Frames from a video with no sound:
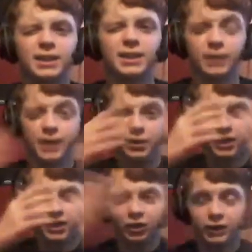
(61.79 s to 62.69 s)
it, I'd
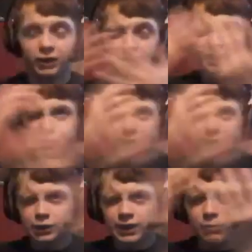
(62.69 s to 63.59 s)
literally see
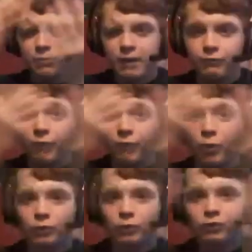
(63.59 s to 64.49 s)
just my
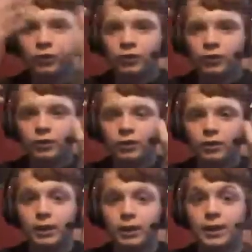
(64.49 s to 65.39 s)
phone,
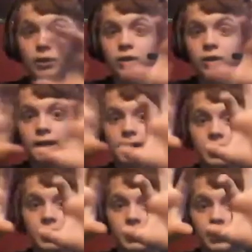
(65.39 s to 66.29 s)
and it looked like
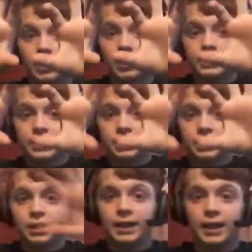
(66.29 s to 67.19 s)
I was
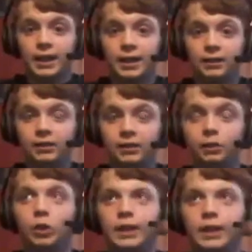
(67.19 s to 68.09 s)
actually
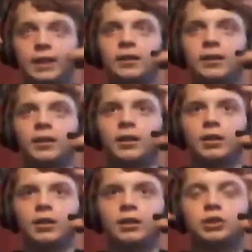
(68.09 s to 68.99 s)
looking
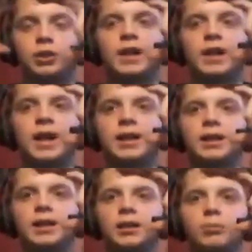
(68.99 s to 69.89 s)
straight at it,
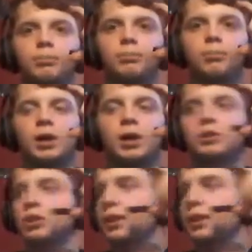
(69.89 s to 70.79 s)
but I was looking